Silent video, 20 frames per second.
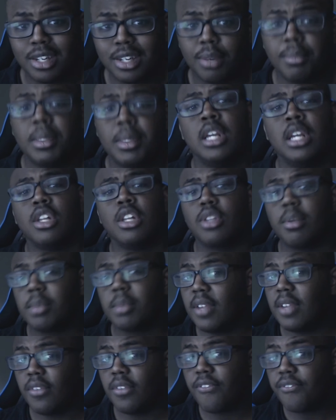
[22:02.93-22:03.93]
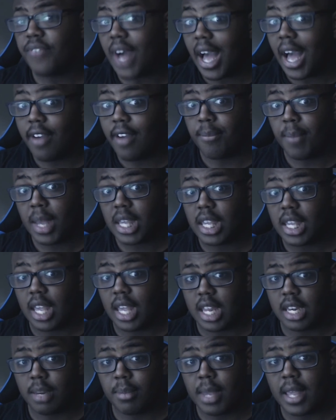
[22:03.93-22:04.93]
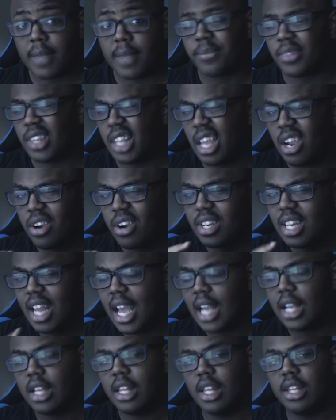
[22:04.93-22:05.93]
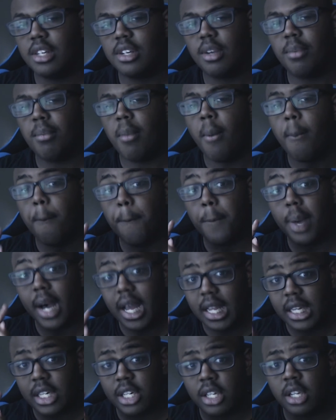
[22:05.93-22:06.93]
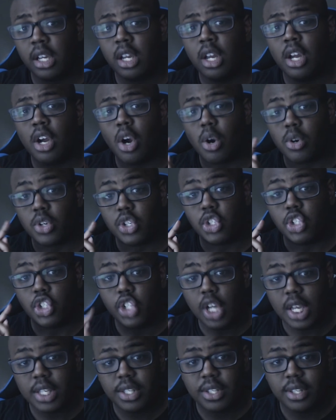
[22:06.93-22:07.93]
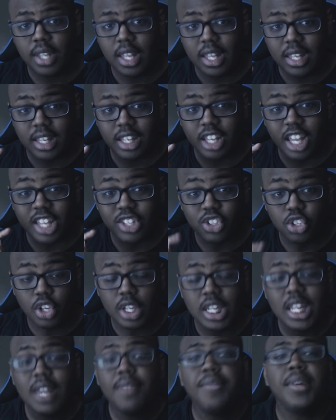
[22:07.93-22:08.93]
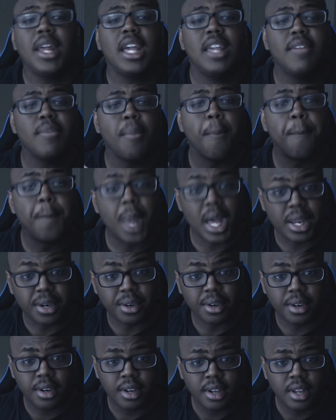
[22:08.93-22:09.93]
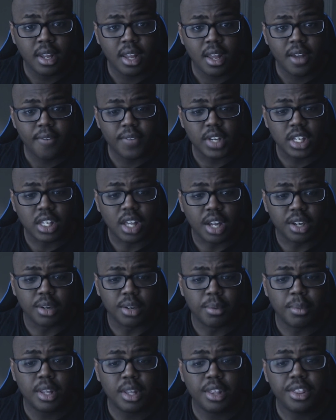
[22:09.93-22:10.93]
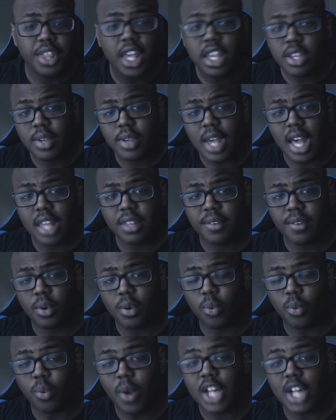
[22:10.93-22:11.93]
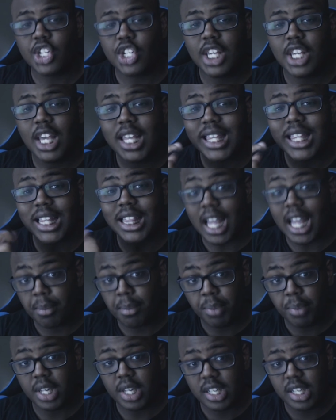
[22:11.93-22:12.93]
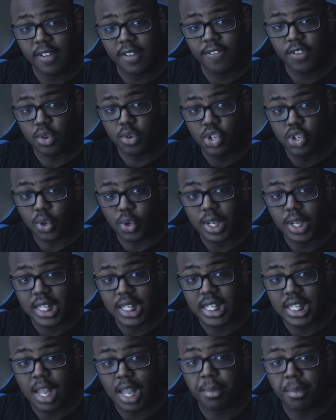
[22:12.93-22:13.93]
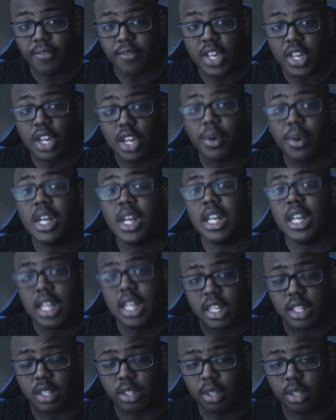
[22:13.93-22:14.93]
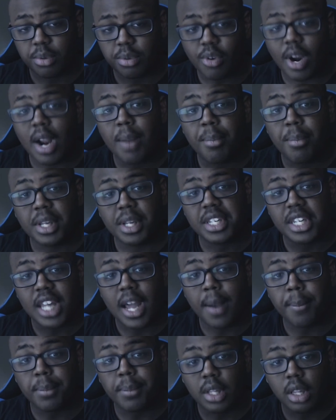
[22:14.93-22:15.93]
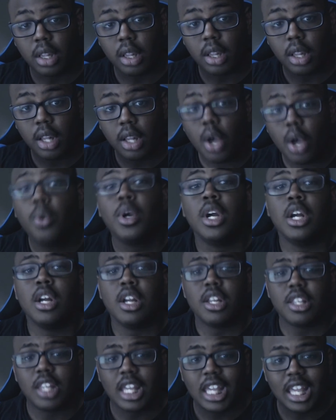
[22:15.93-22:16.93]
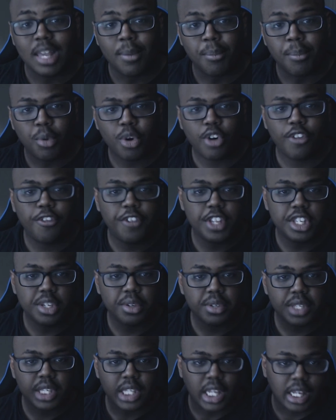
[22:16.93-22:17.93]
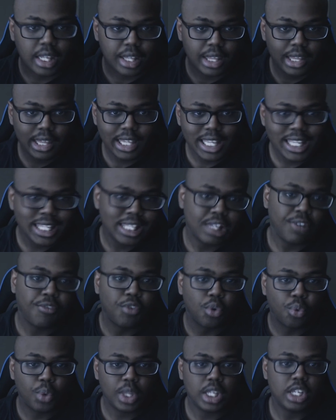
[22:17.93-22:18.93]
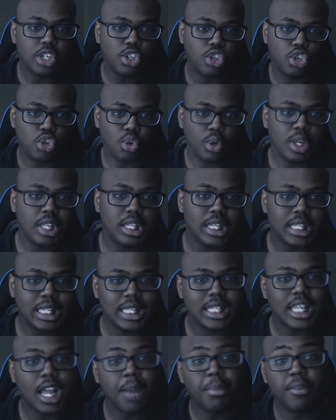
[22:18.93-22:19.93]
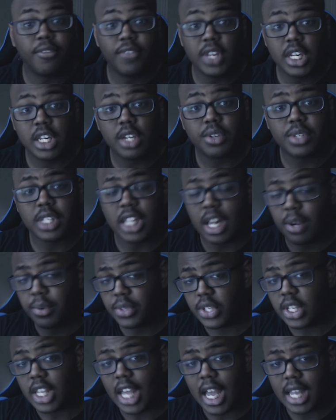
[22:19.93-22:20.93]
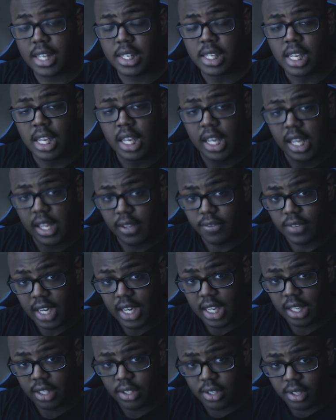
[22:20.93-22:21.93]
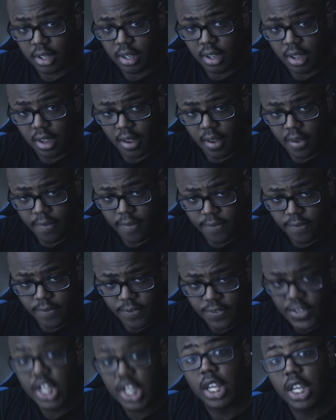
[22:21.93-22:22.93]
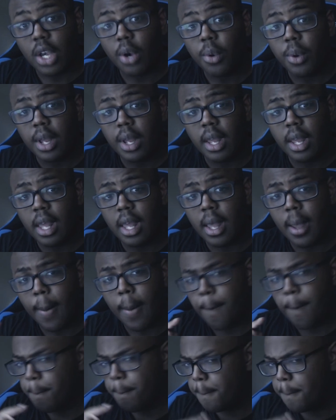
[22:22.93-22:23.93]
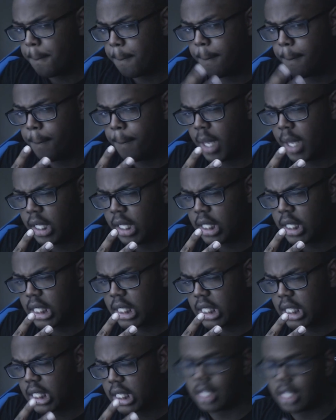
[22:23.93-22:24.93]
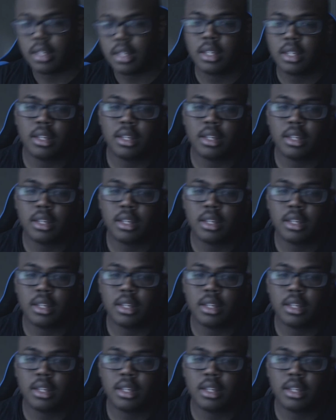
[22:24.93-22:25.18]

Gundam. So I'm going to give you 5 mecha anime that are not Gundam, but are just as good, if not even better, than Gundam. Thank you guys for watching. Hit the like button if you enjoyed this type of video. Hit the subscribe button down below to get more videos like this if you really enjoy these type of videos. And I will see you guys in the next video. Peace.